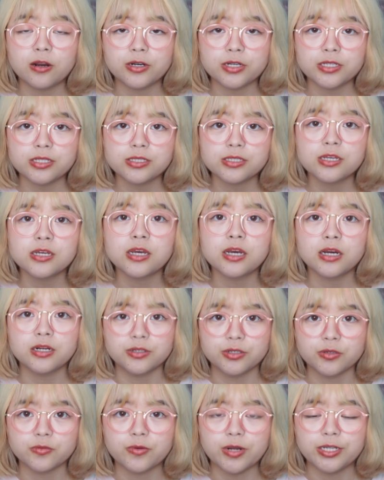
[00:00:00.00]
artists
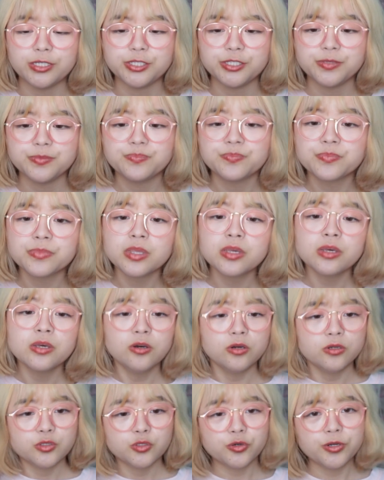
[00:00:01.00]
under YG.
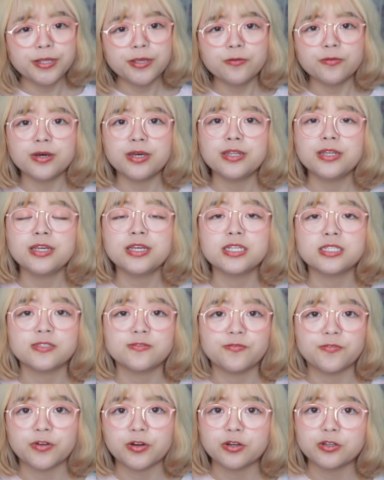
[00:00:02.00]
21,
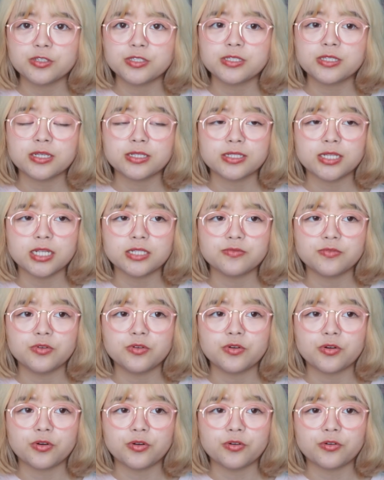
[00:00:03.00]
his first
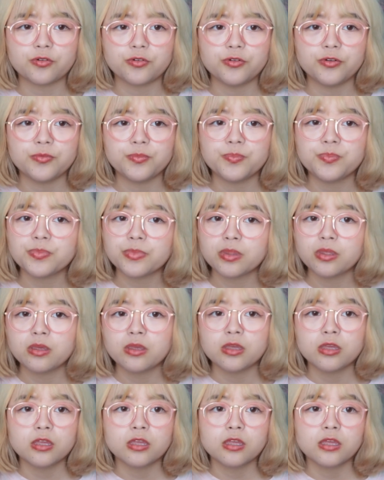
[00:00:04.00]
successful girl group,
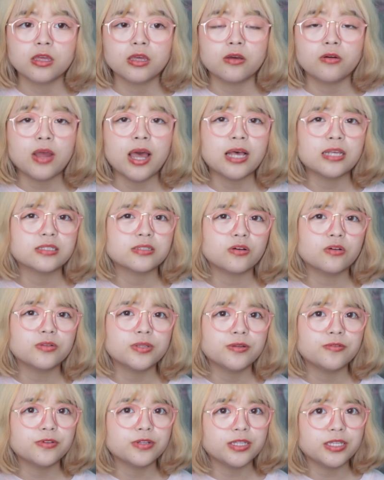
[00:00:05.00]
has
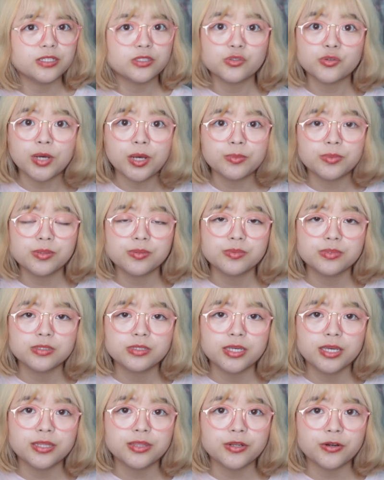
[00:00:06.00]
only released 2
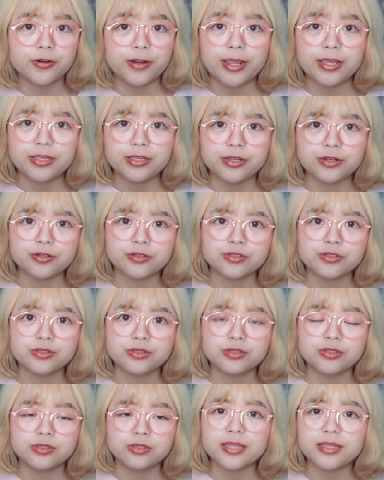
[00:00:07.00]
albums in their 8
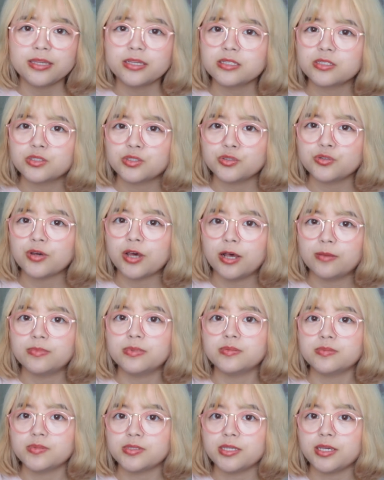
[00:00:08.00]
years. I think it's 2
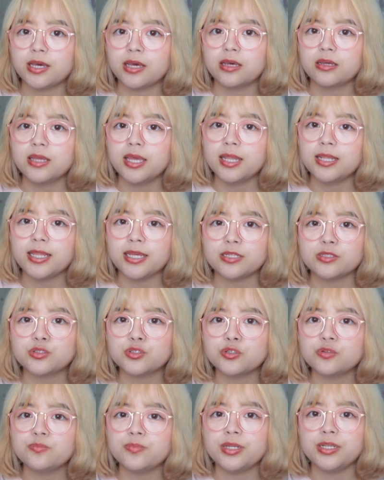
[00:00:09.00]
albums, yeah, and like
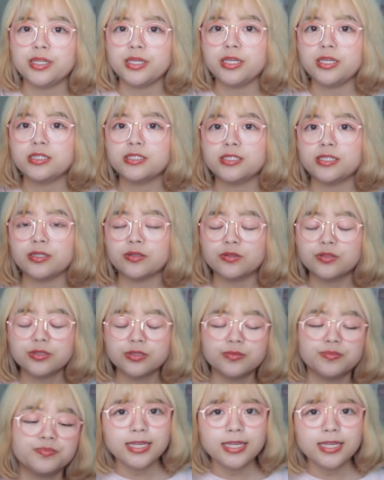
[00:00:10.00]
2 mini singles.